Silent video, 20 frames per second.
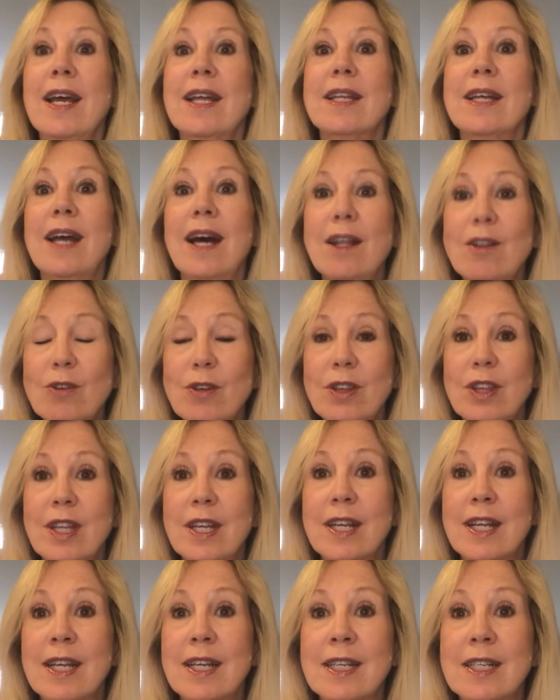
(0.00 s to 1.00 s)
The other
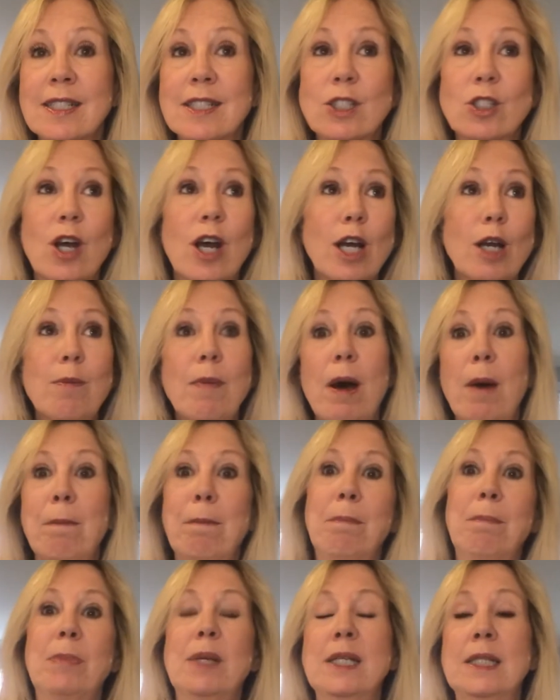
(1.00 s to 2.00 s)
thing is, talk
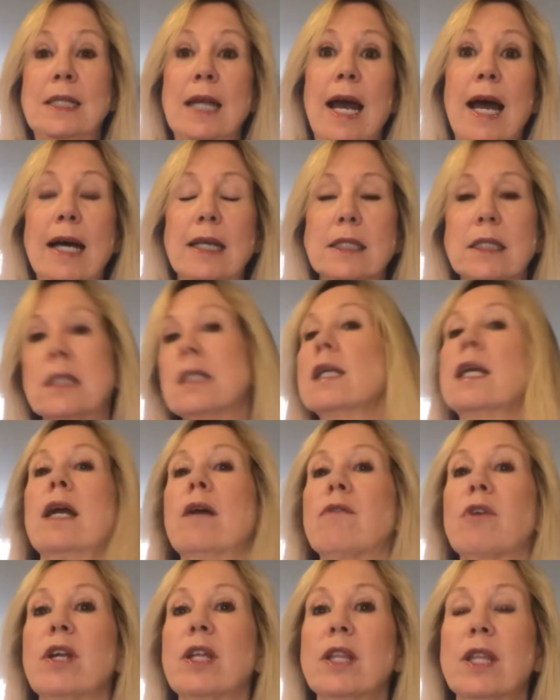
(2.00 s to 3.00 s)
about bedazzling
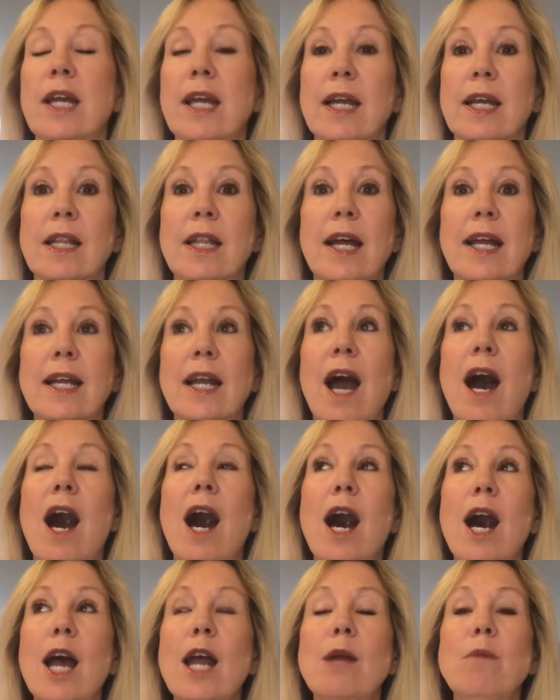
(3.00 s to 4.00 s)
everything. Like,
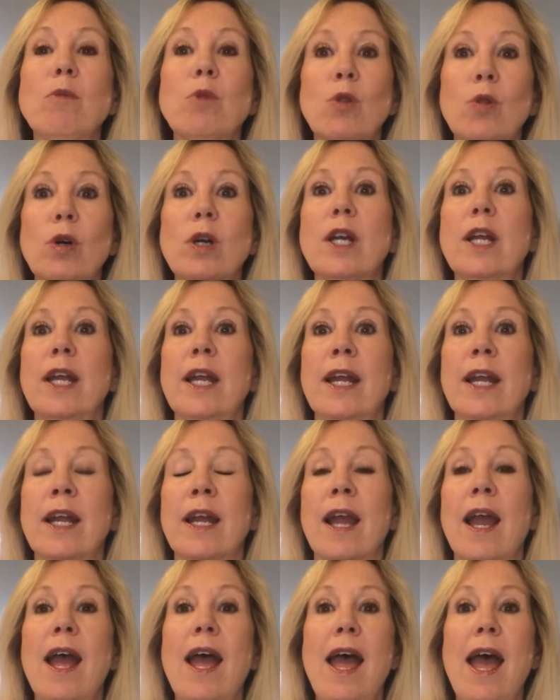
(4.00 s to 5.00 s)
I'm
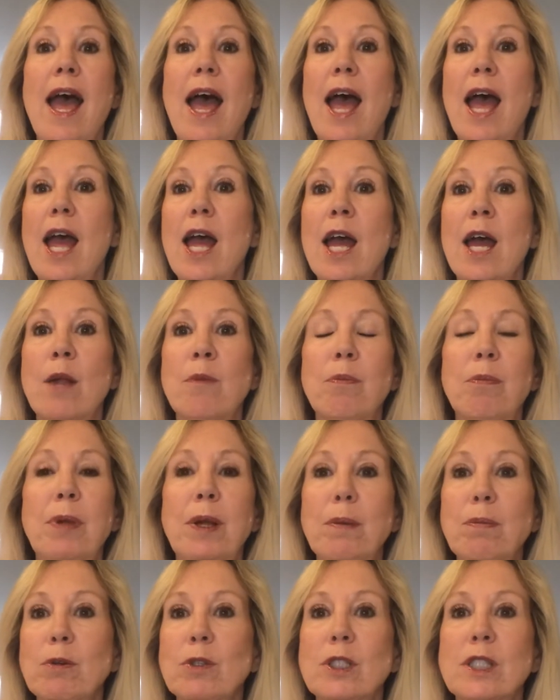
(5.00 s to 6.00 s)
looking, and
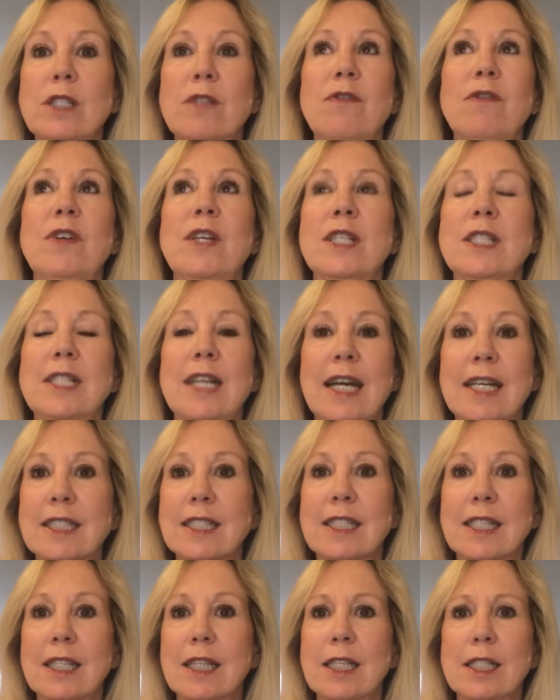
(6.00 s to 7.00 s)
people did
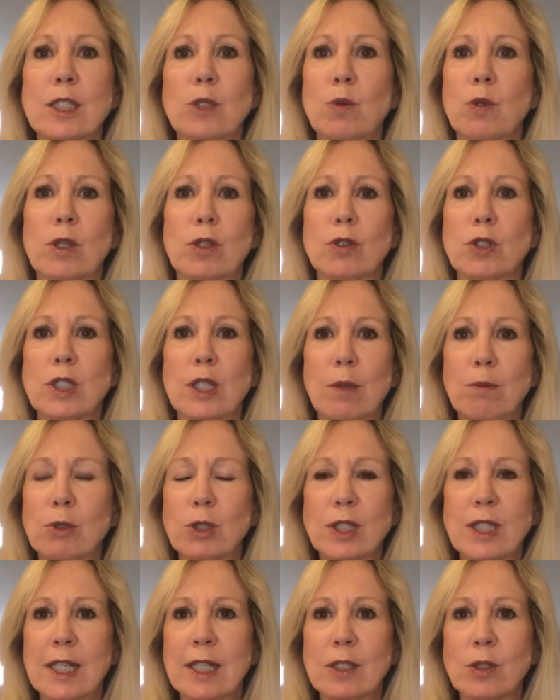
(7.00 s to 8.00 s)
fantastic things with their summer
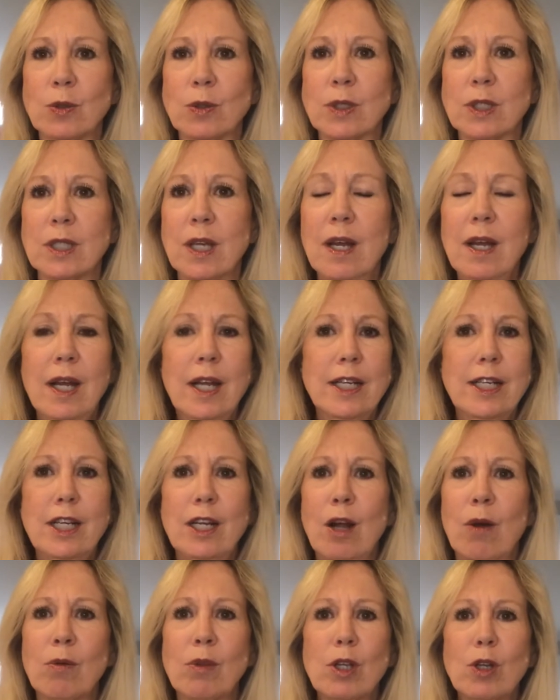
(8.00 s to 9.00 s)
sandals. You
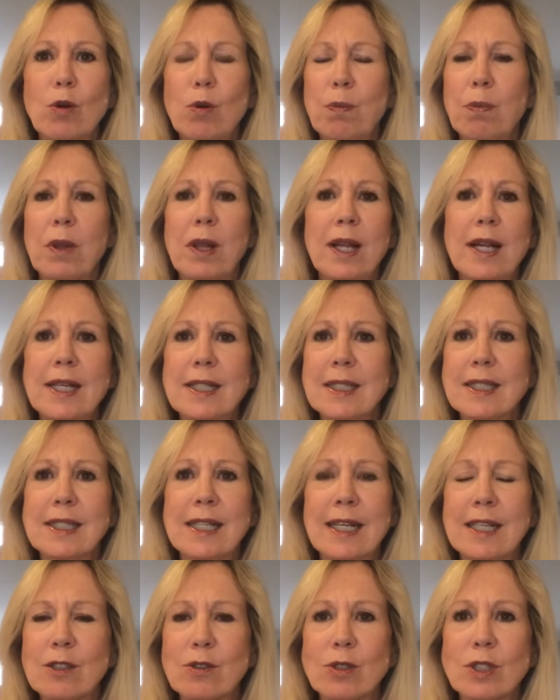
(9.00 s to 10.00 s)
know, little plain
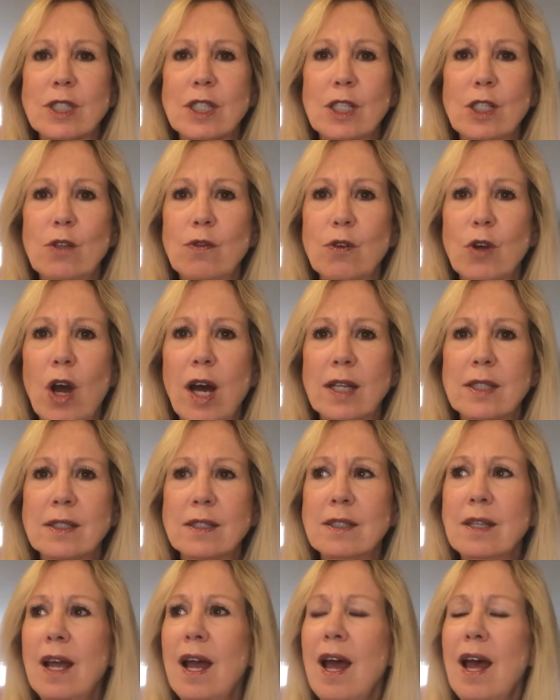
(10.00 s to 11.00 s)
sandals that you've
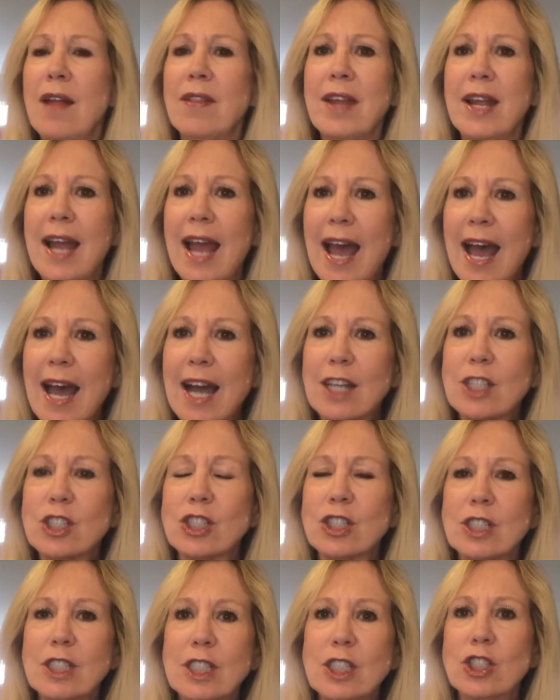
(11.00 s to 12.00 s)
gotten, they
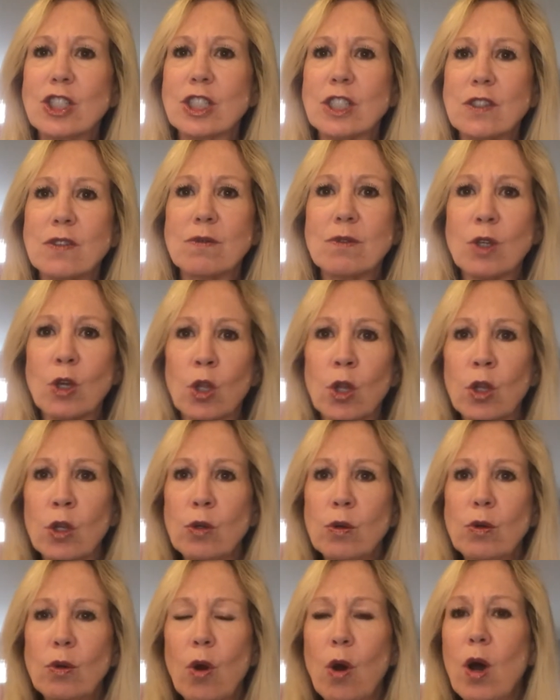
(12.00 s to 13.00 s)
actually just
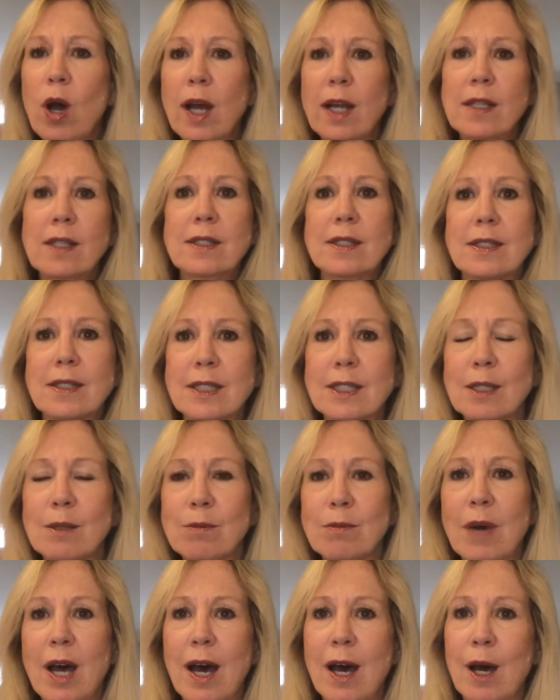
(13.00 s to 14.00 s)
glued on
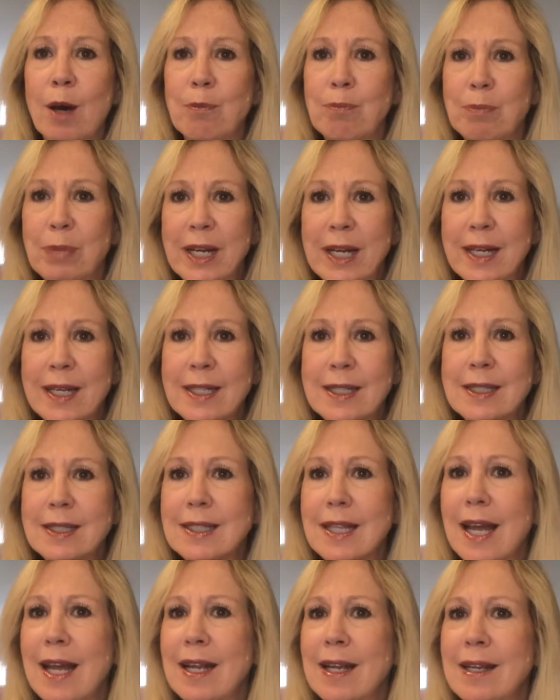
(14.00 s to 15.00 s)
some
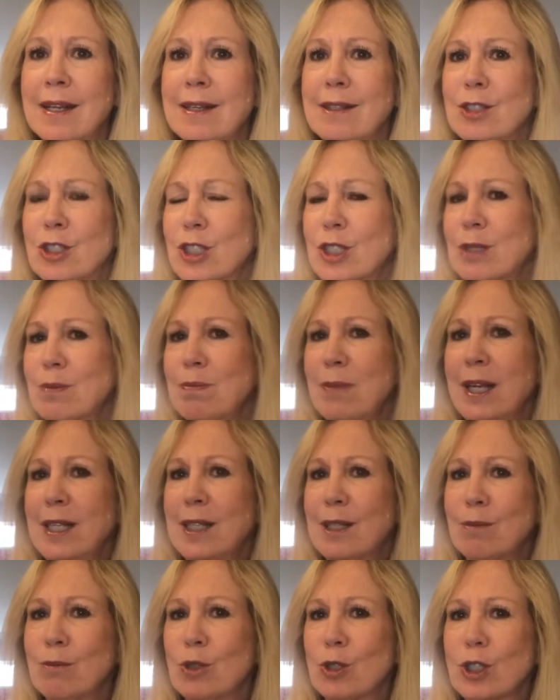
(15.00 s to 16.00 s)
beads and just
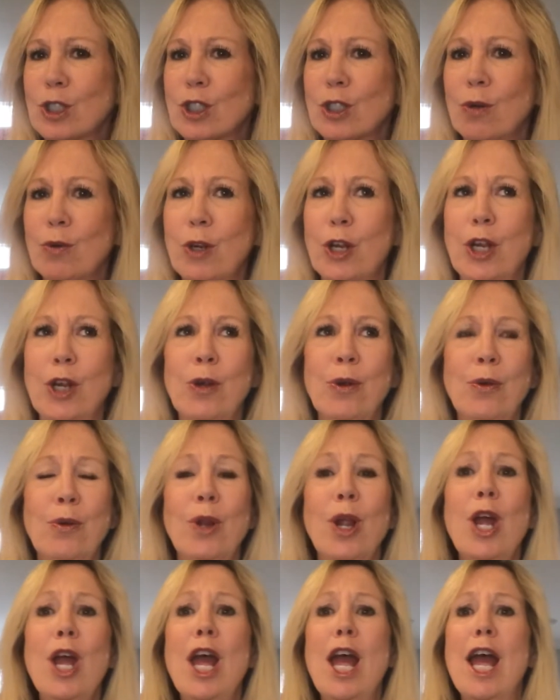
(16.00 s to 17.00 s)
made them look so
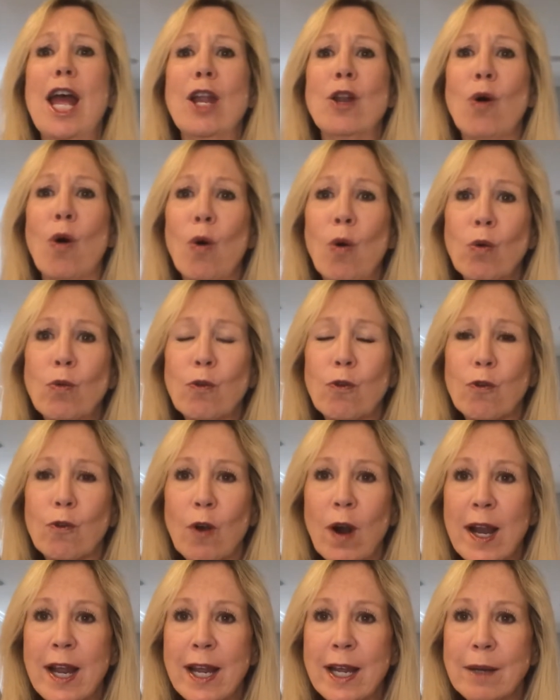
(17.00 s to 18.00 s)
cute. An old
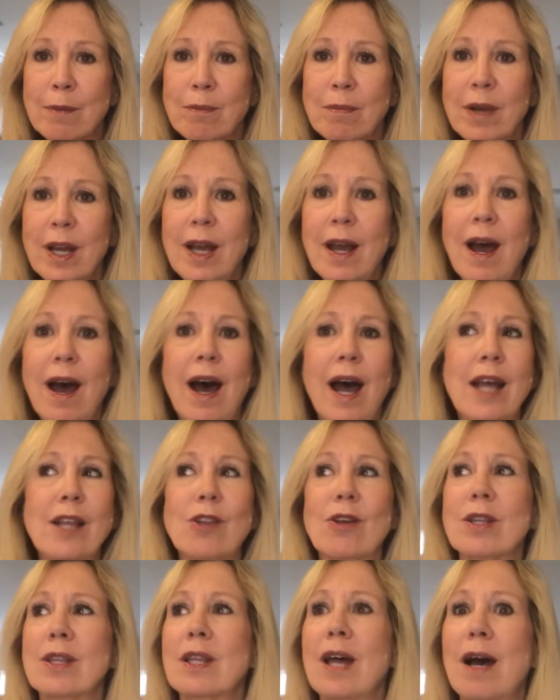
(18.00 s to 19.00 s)
frame, I
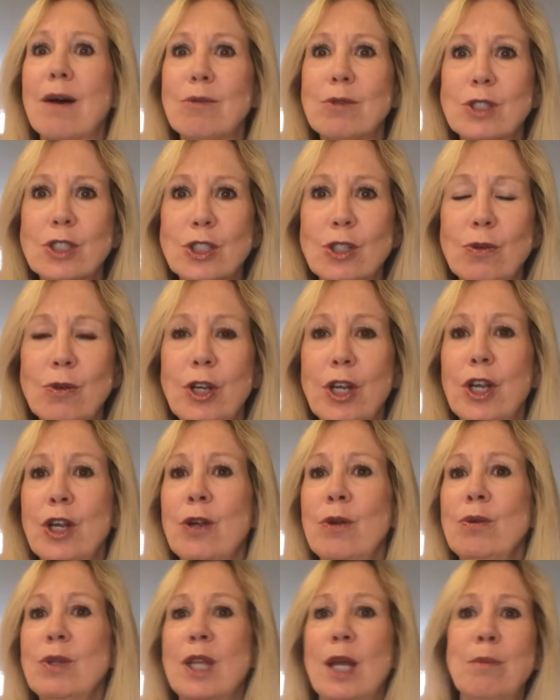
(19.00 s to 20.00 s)
thought that was so
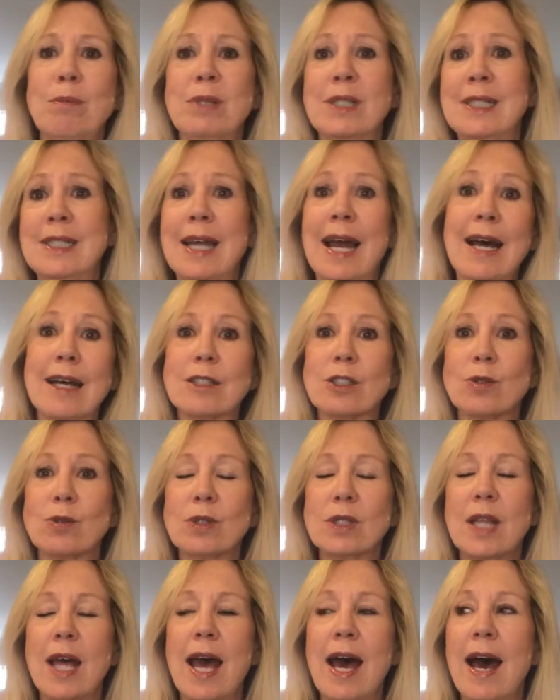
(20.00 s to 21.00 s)
cute. They
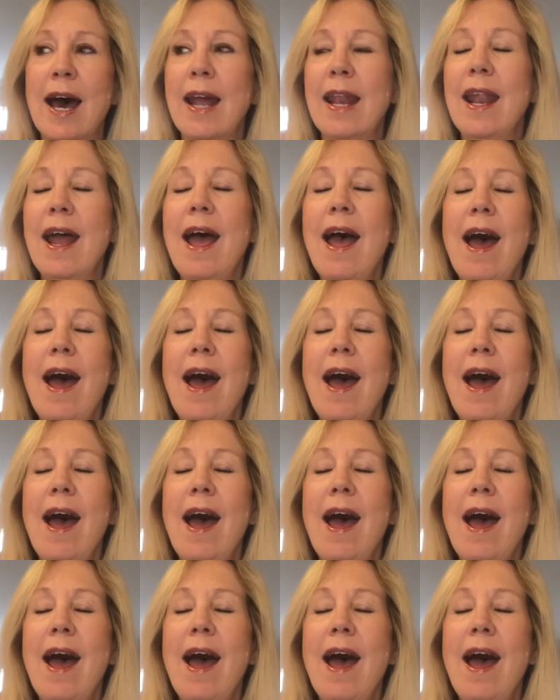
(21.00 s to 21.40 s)
bedazzled that.